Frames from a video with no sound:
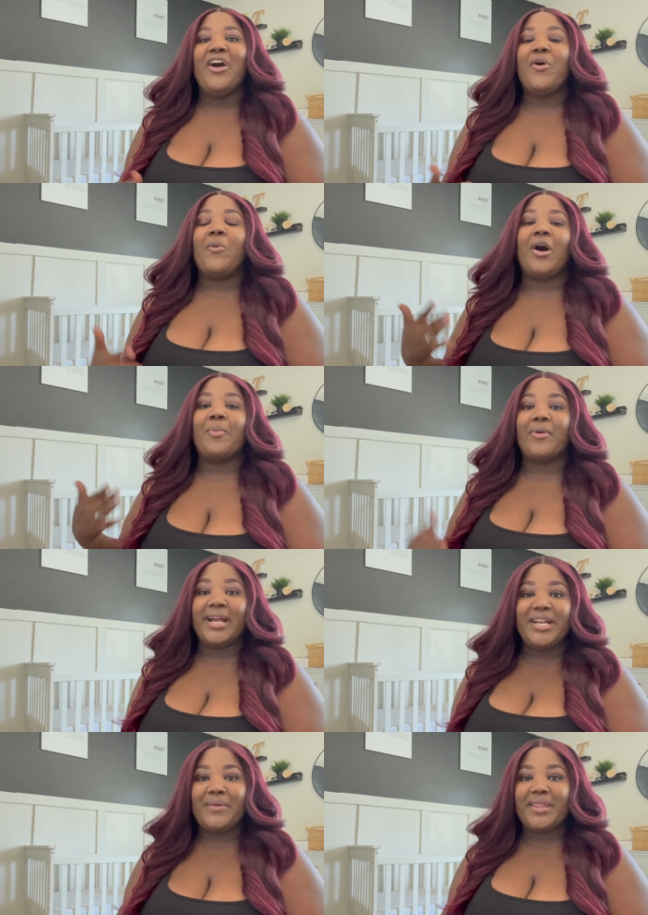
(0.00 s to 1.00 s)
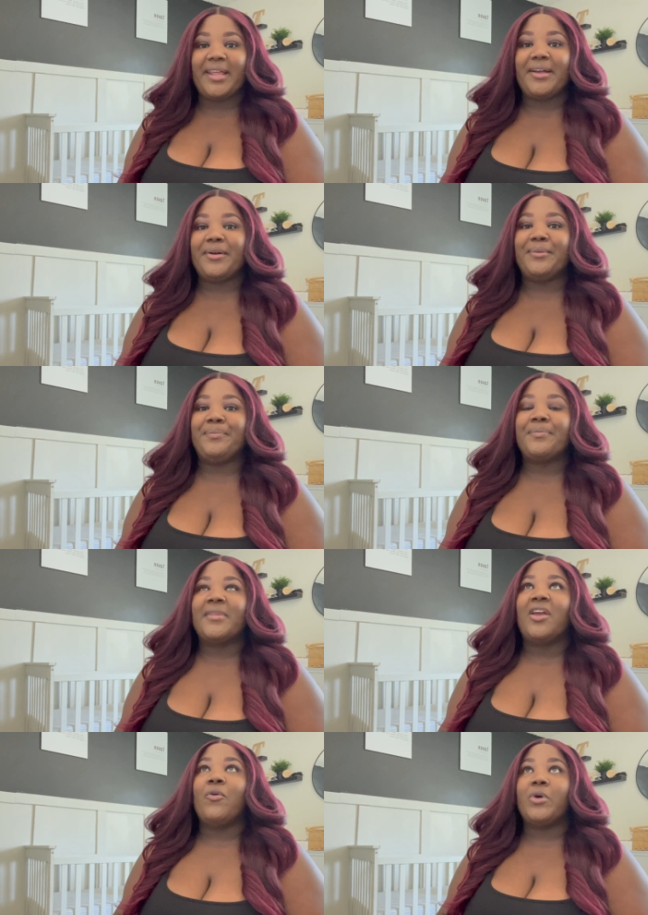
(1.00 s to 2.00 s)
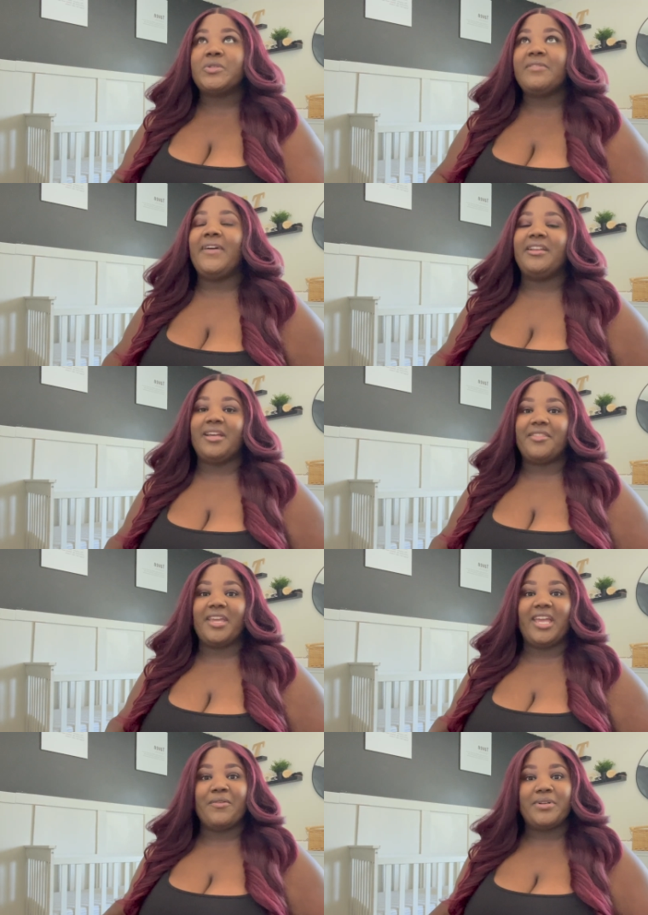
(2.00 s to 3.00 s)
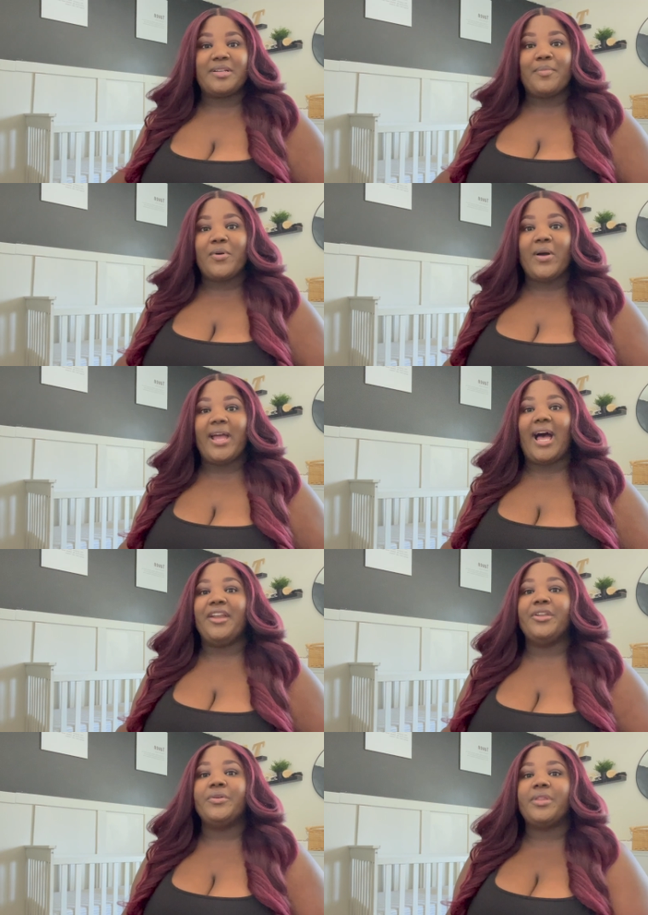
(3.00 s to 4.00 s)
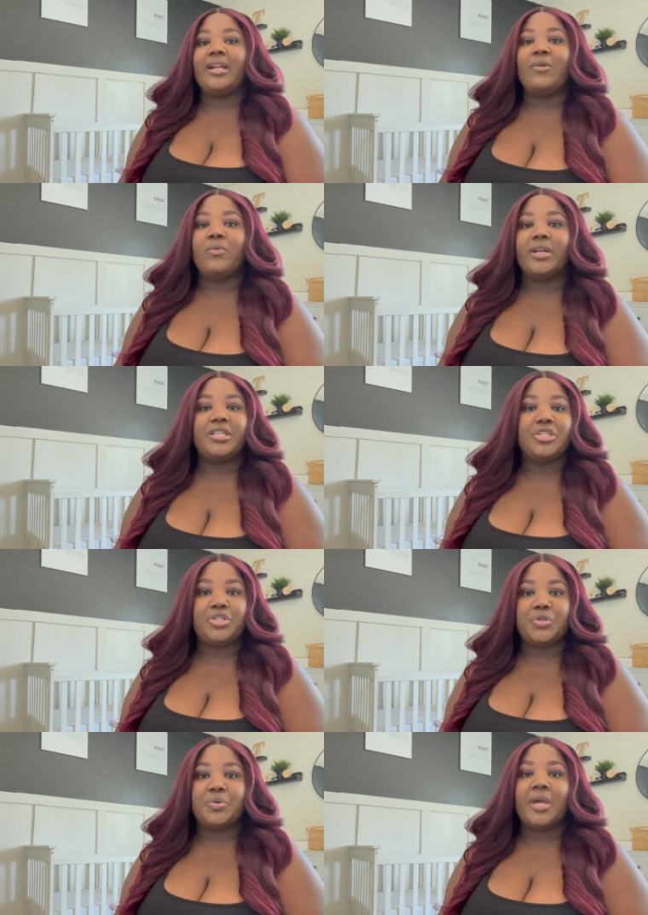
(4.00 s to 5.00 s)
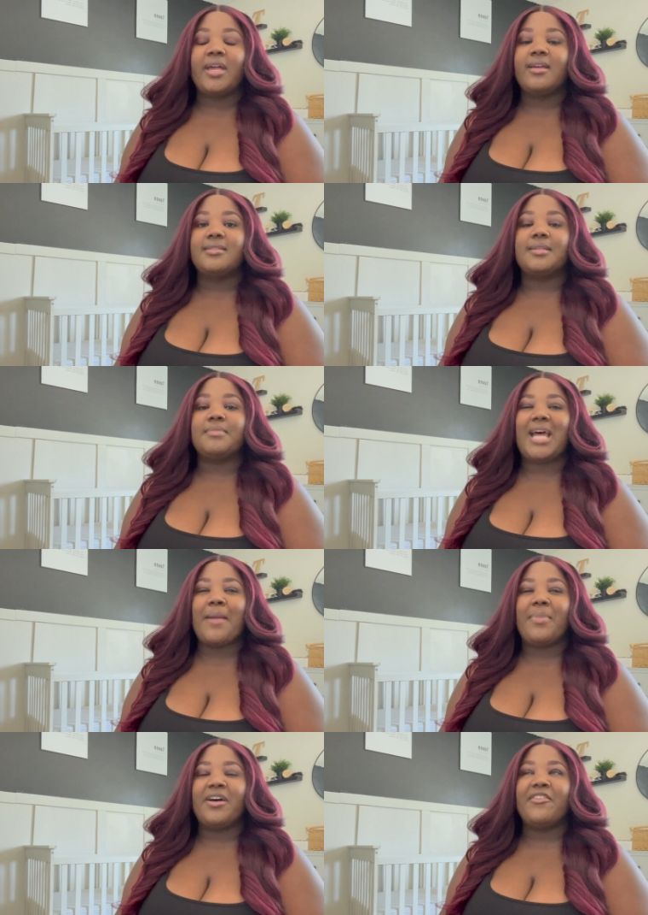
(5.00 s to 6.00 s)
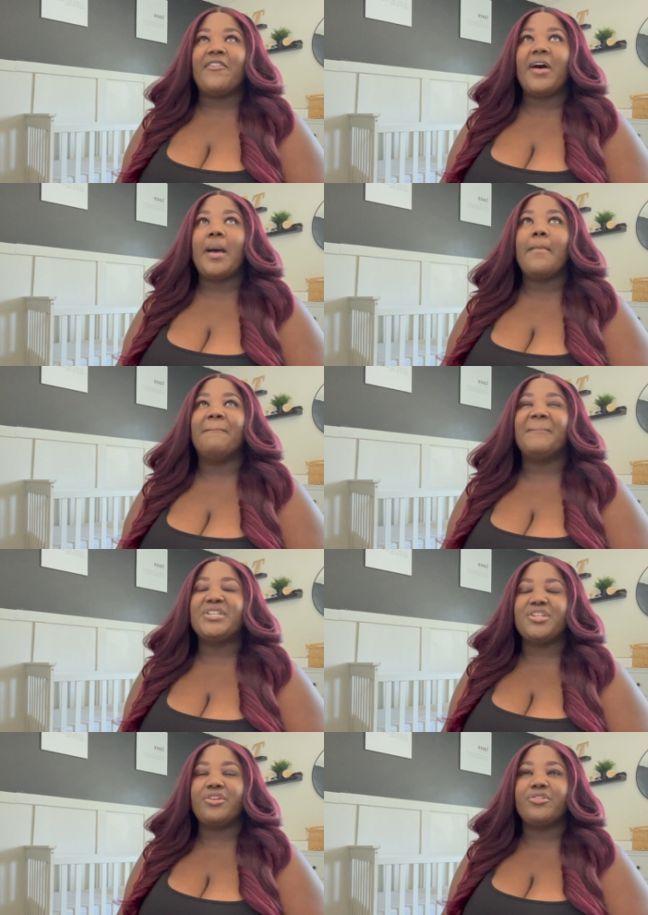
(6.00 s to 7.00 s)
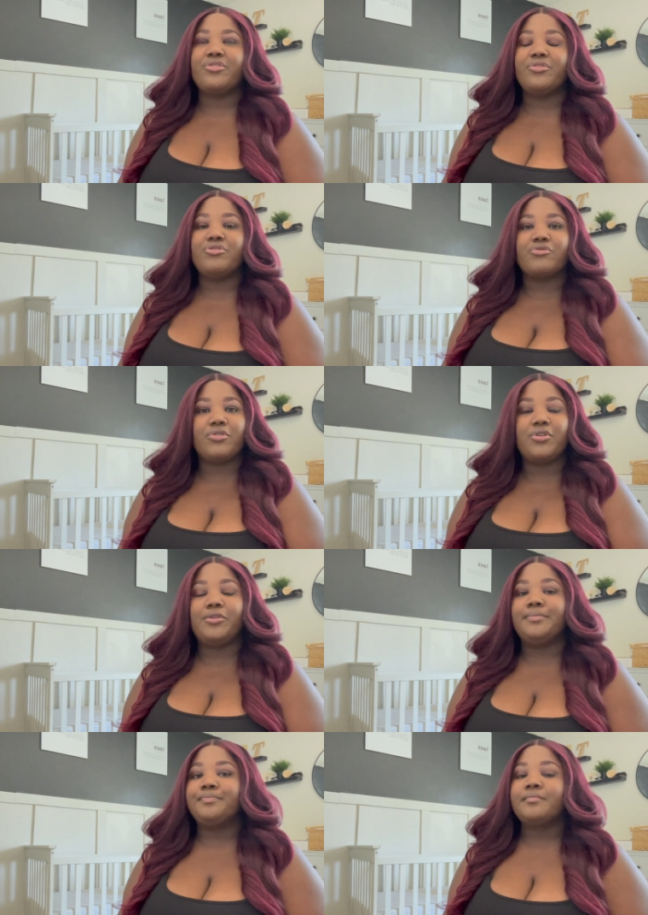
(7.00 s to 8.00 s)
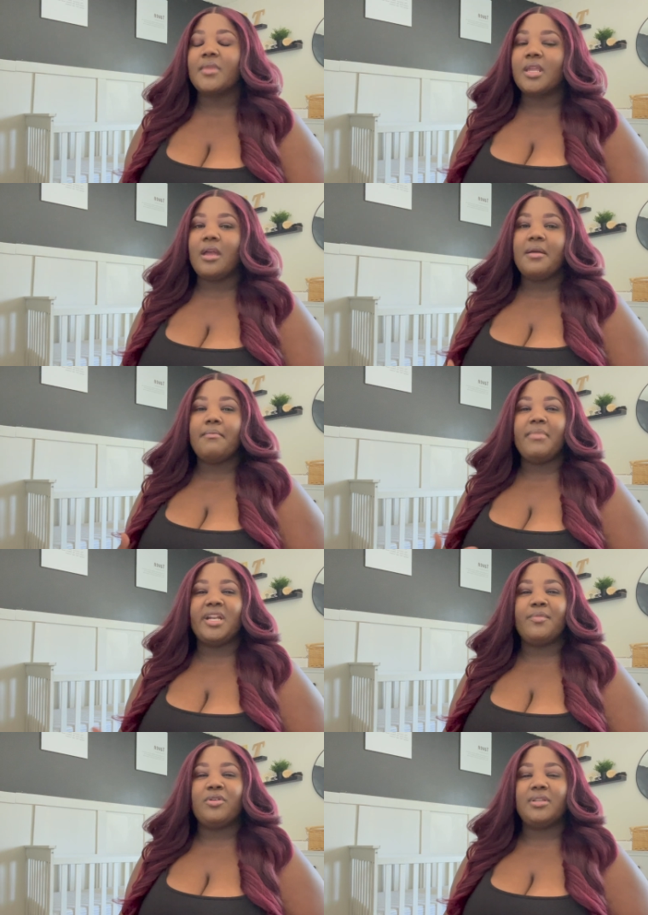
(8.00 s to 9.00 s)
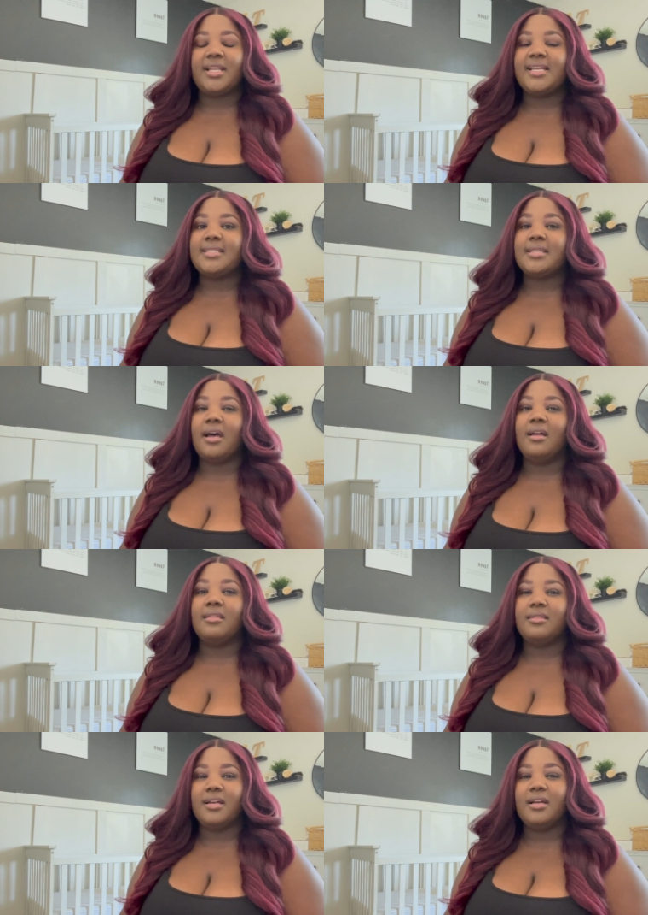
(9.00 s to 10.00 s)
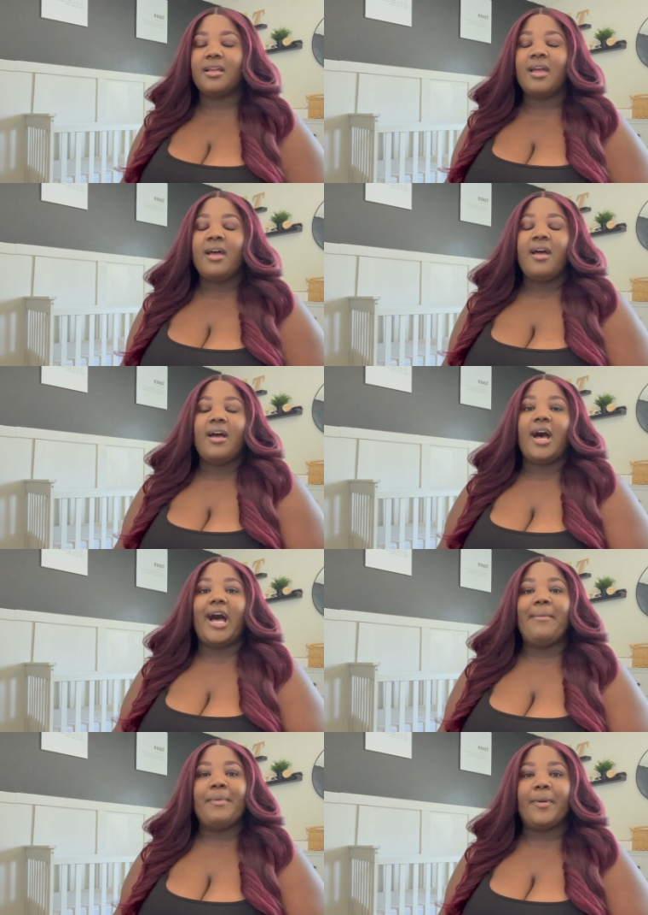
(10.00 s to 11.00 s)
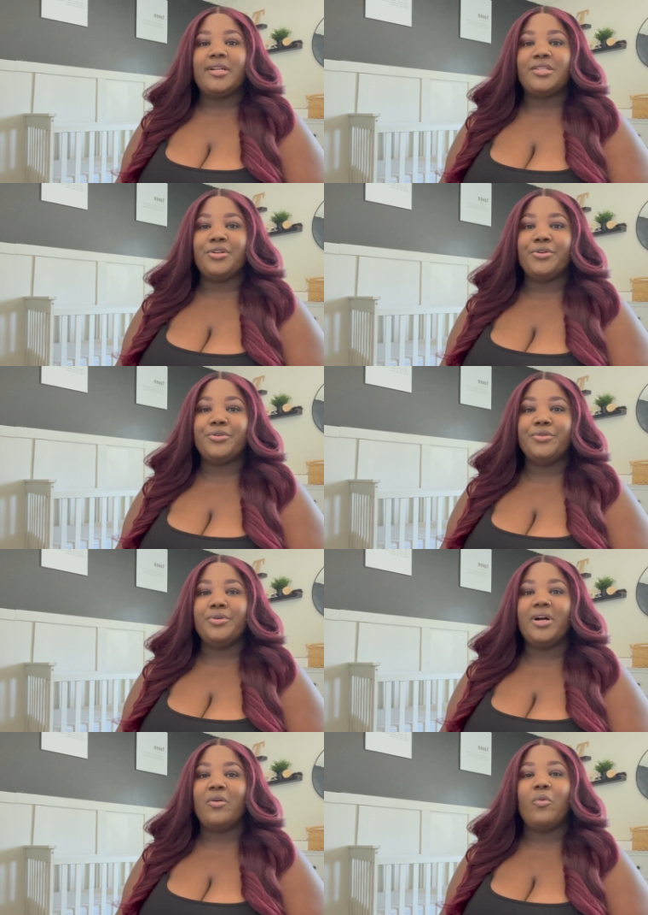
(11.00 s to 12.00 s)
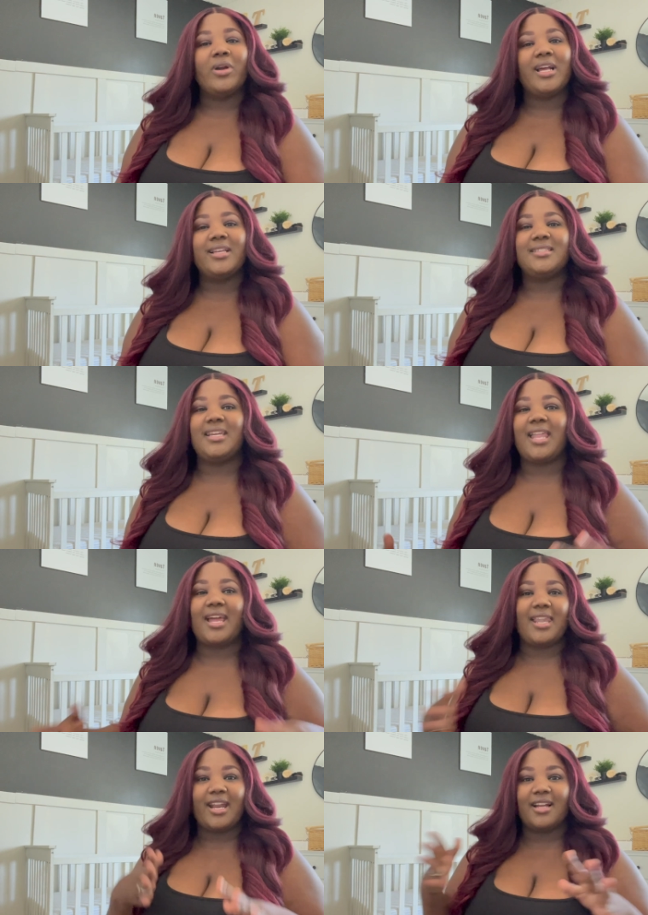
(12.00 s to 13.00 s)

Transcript: While pregnant with him, once we found out that it was a boy, I knew that I wanted to do some type of gender neutral, minimalist look I'm a person who, when I see like a lot of